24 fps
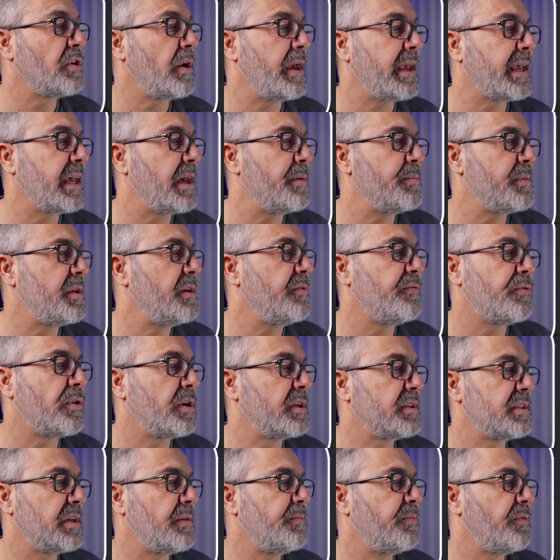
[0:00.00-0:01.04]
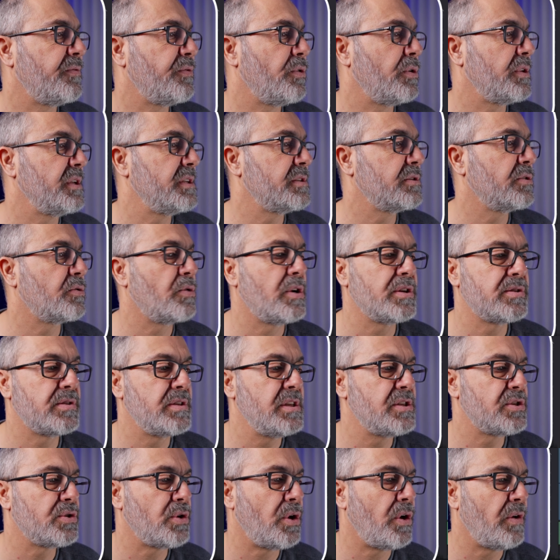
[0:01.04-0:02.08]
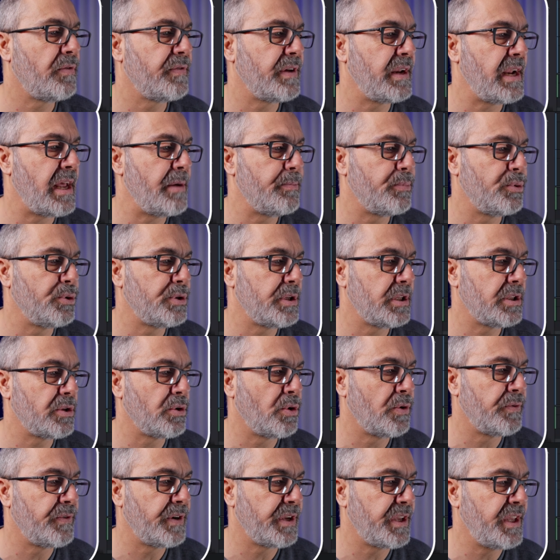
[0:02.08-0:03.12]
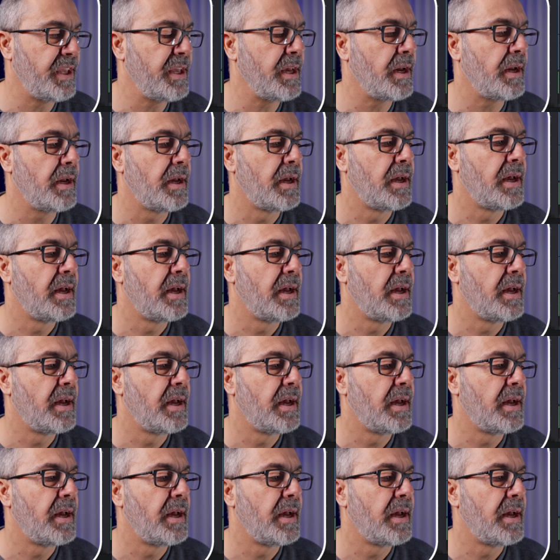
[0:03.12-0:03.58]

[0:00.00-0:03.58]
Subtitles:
I come here, for example, for this cross dissolve, and I put it over here.